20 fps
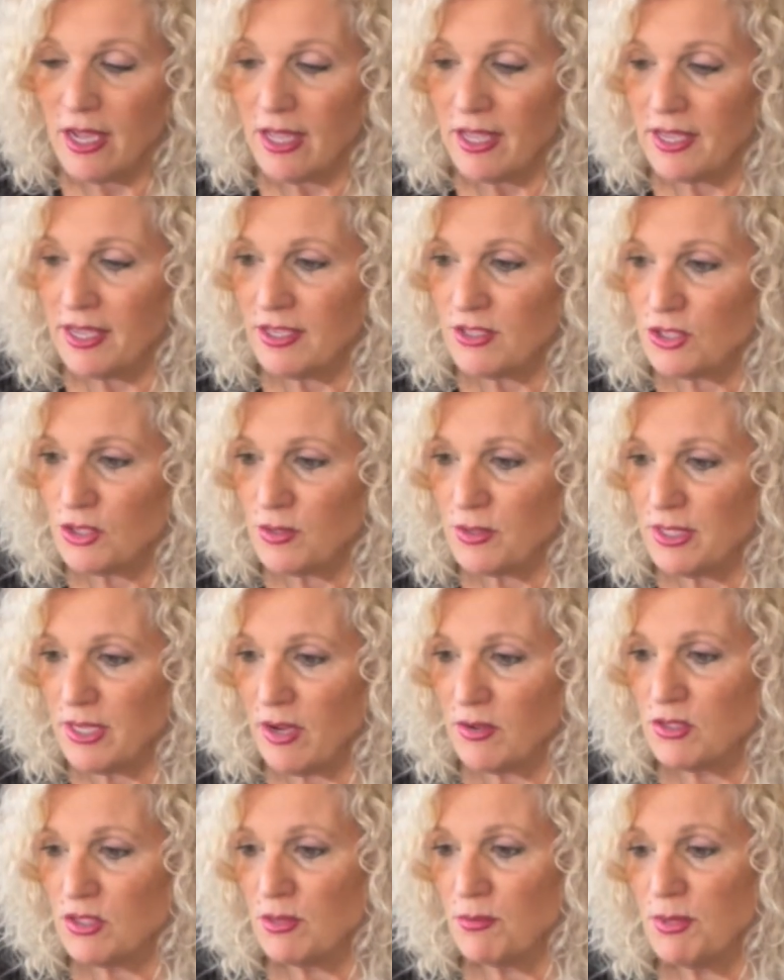it turned
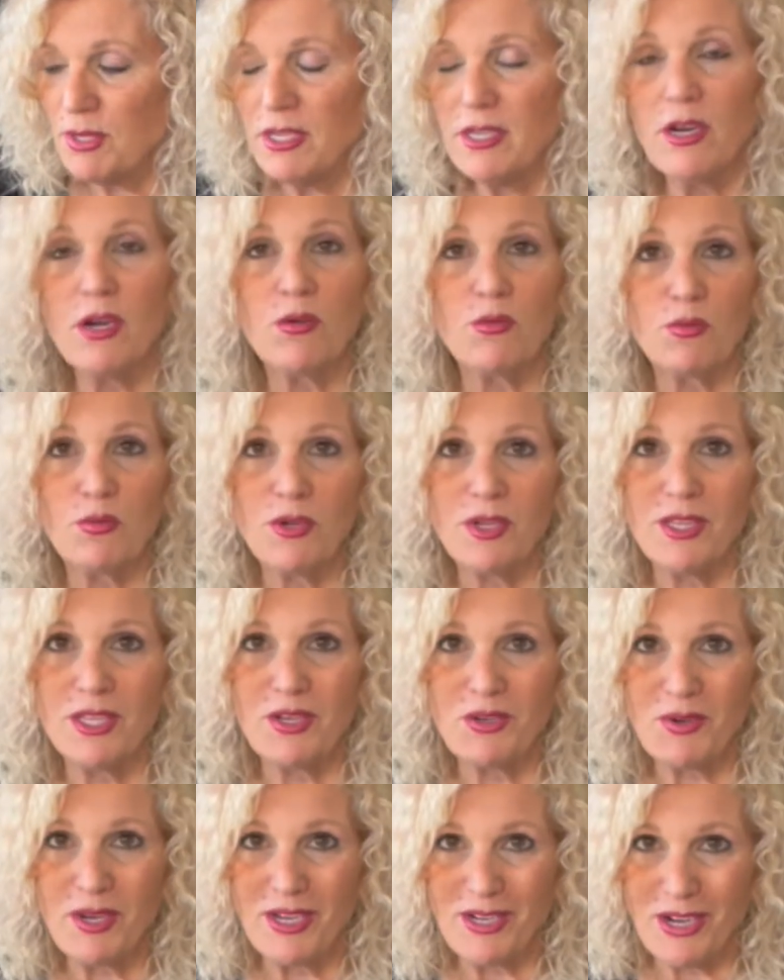out to be a really
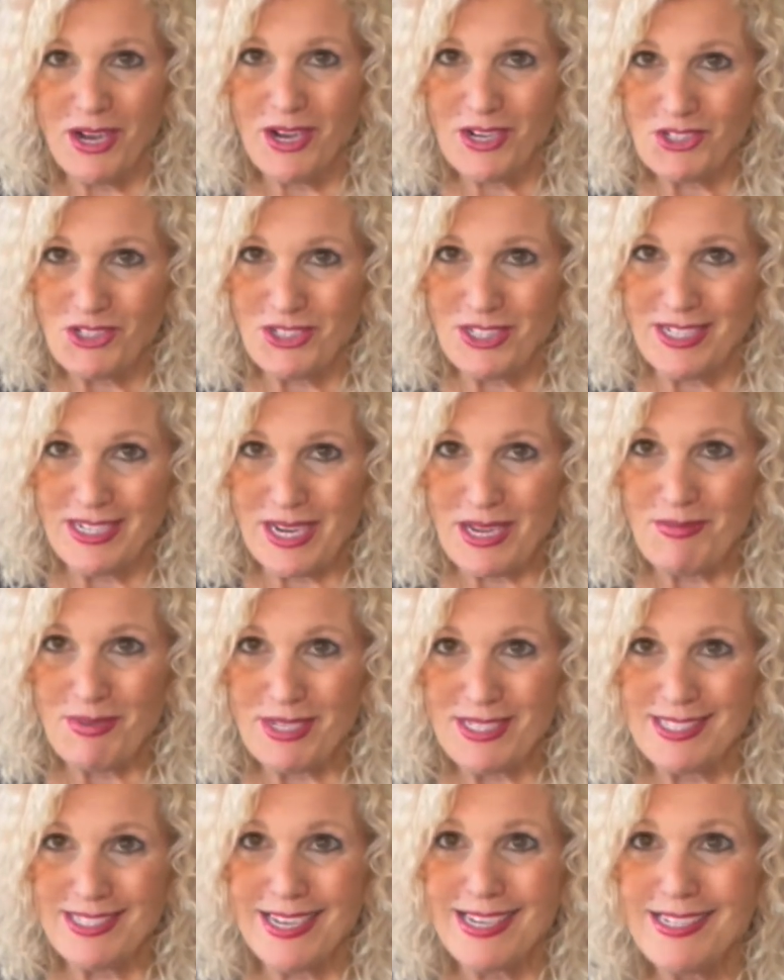great auction and I'm
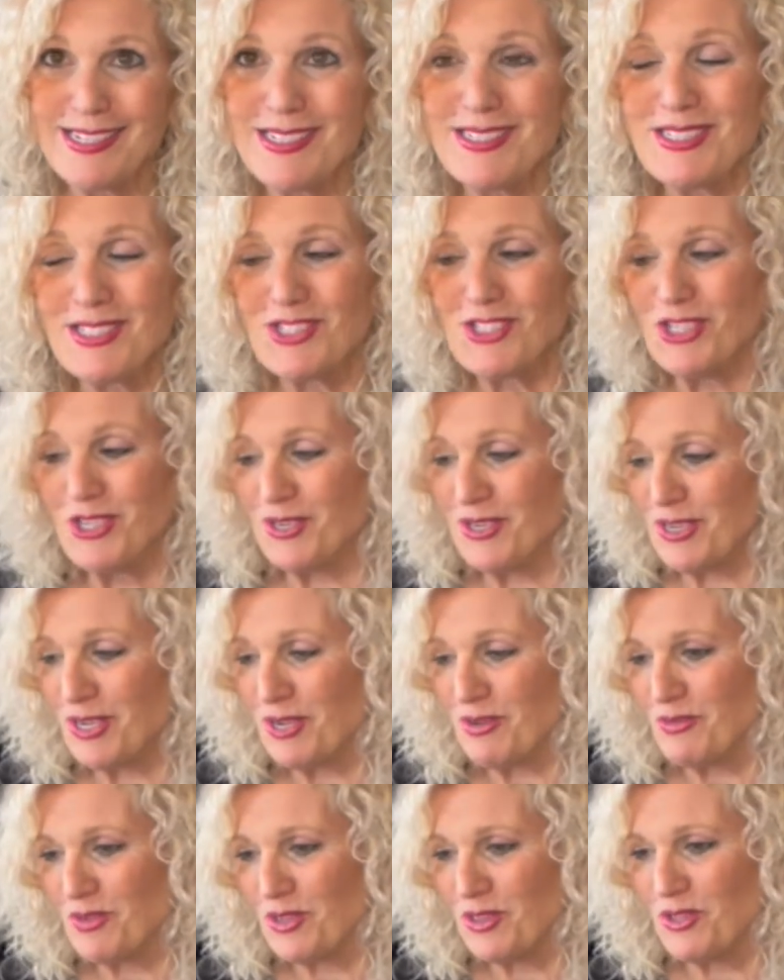excited to share
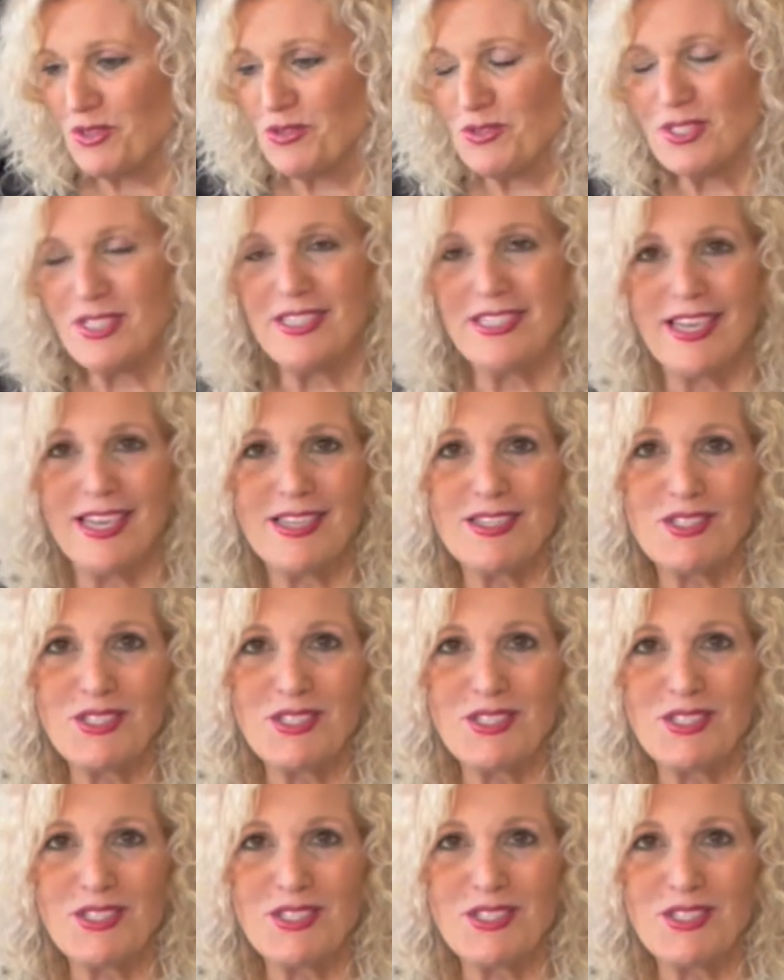it with you today.